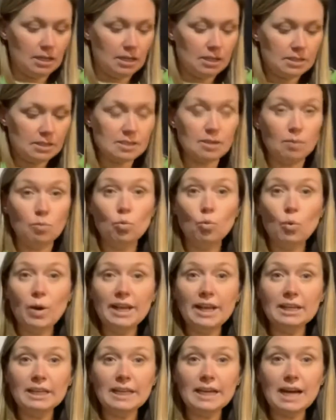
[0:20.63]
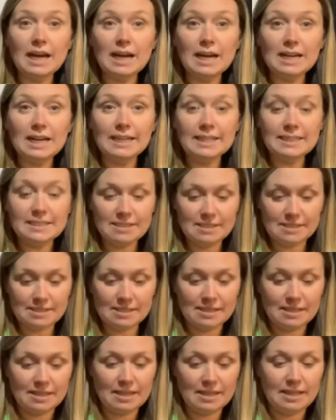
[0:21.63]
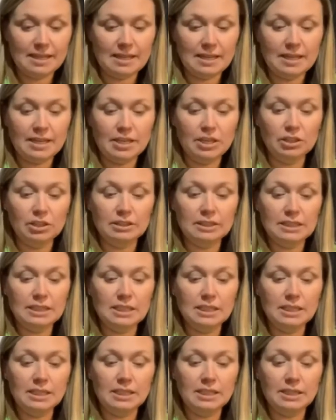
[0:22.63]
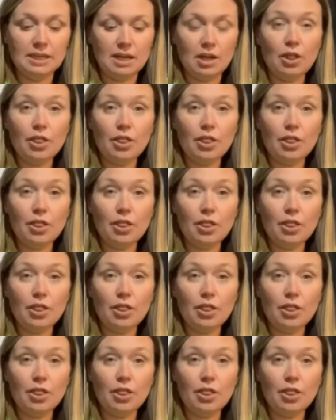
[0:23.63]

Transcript: some wiggly eyes, you'll need